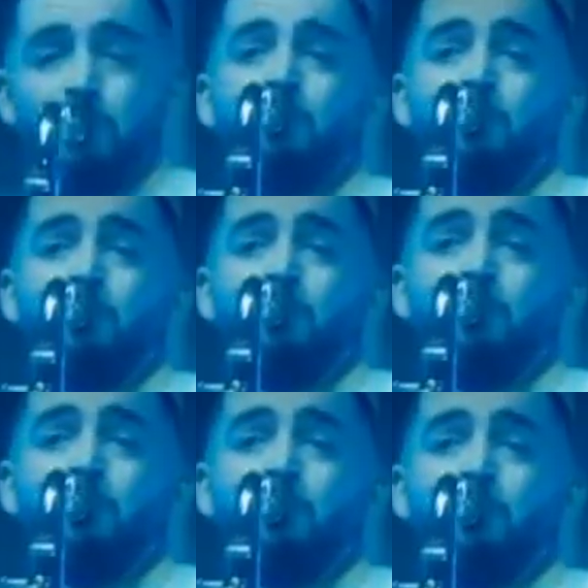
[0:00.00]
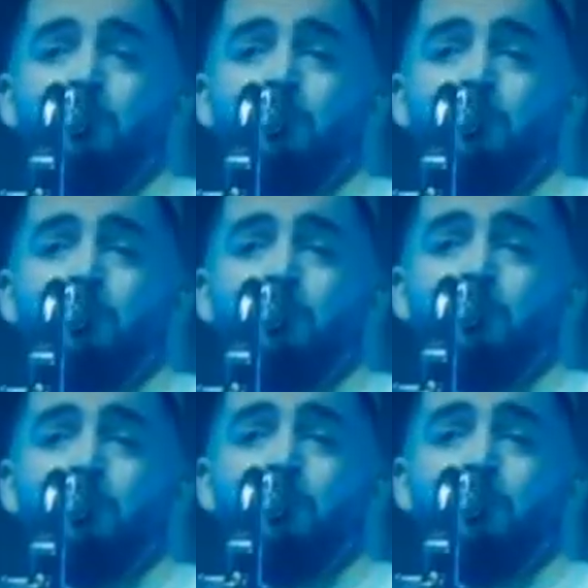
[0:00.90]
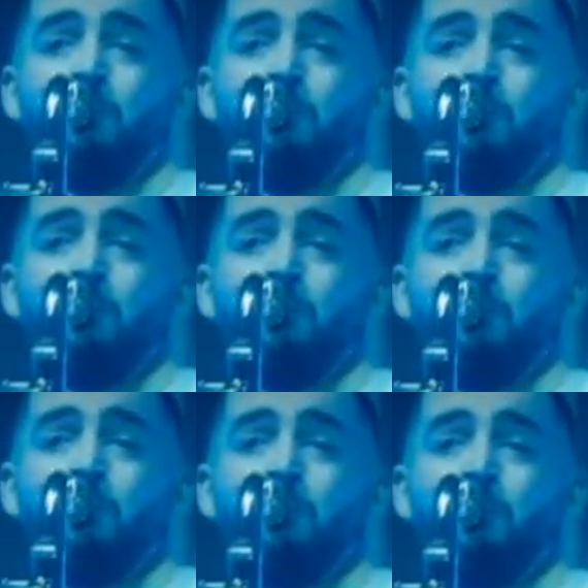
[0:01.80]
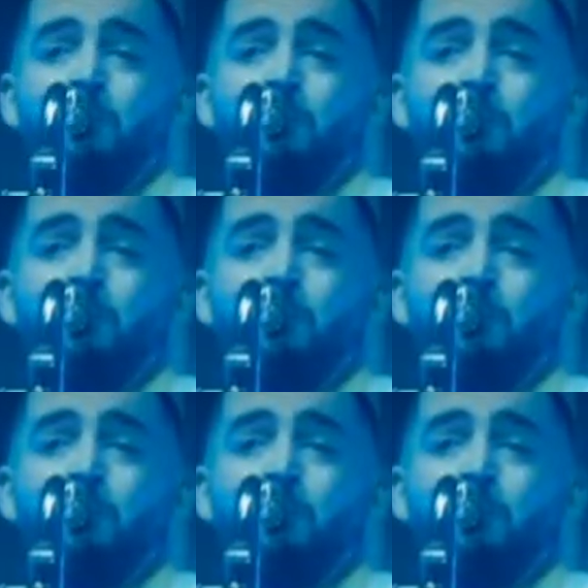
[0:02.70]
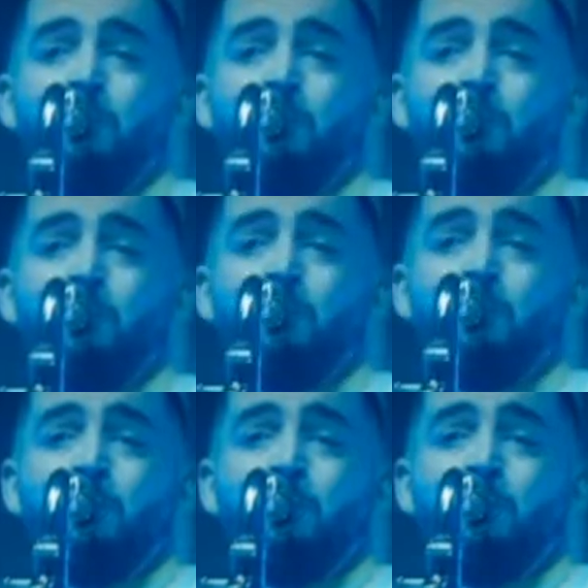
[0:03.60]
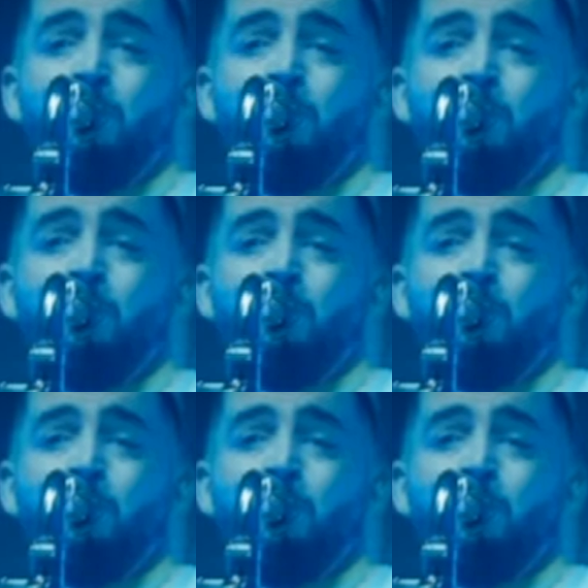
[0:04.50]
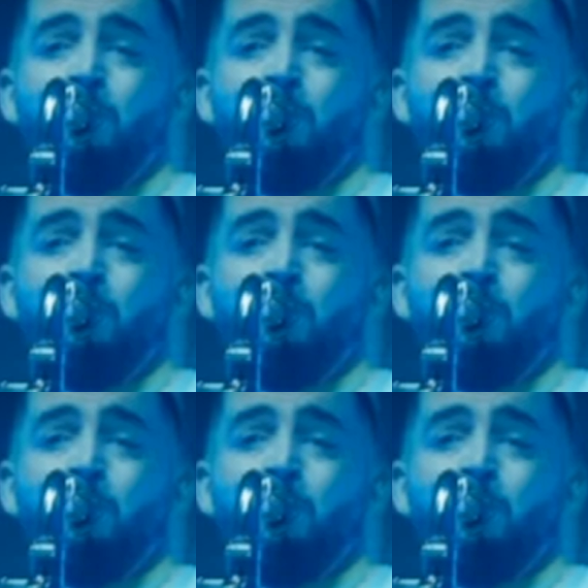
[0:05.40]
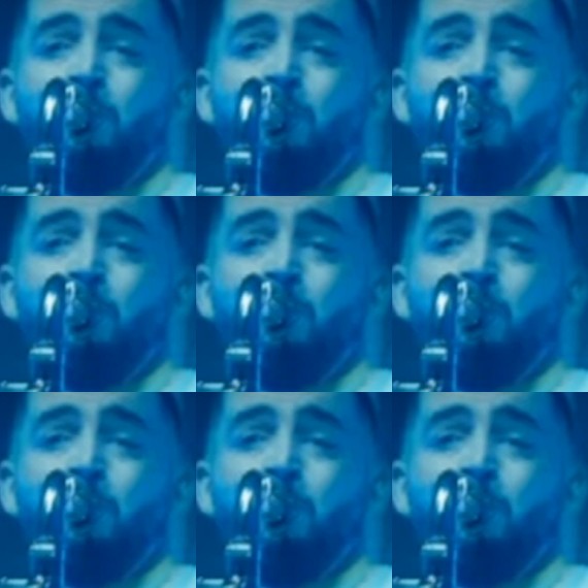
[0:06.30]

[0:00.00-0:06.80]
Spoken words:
No words are spoken by the person on screen.